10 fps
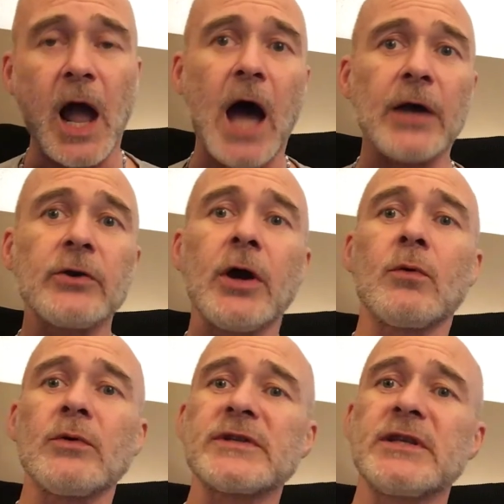I don't know.
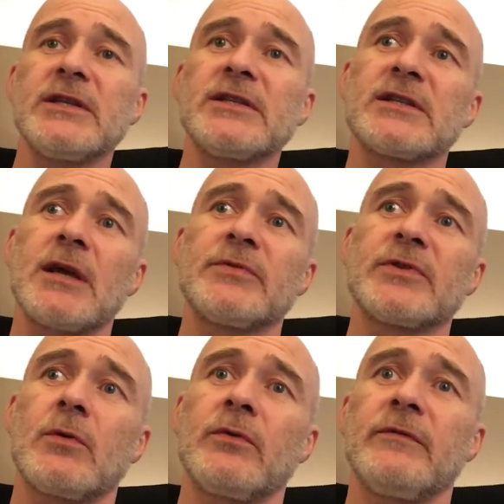We'll see in
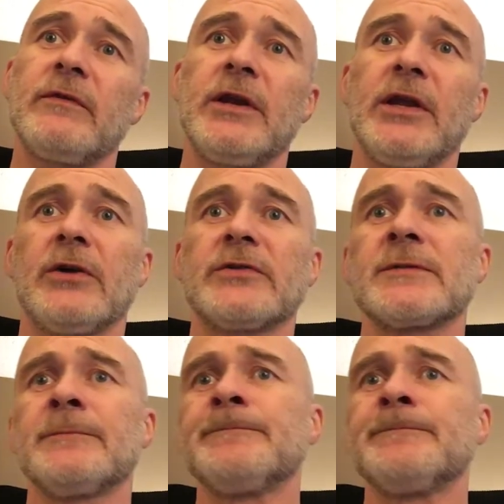subsequent videos.